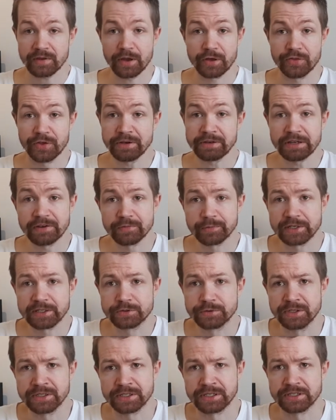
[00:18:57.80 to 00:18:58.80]
I think I've been
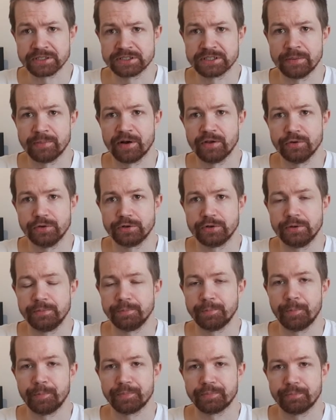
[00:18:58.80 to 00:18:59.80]
drinking some other
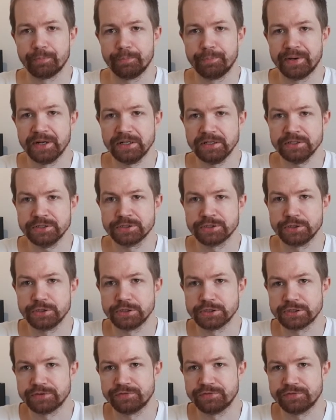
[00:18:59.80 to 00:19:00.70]
pilsners